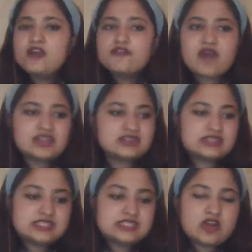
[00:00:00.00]
Father
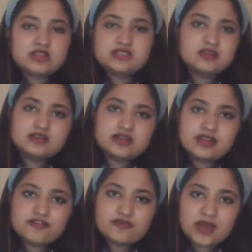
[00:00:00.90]
did not earn
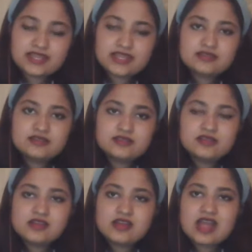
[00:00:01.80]
enough money,
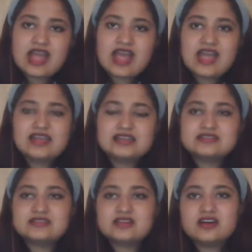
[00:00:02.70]
and
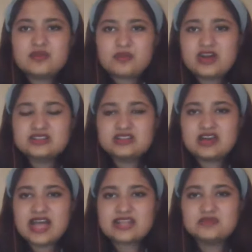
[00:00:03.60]
her mother
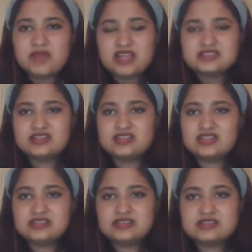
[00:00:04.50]
had a mental
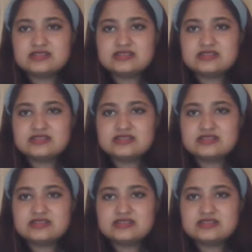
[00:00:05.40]
illness.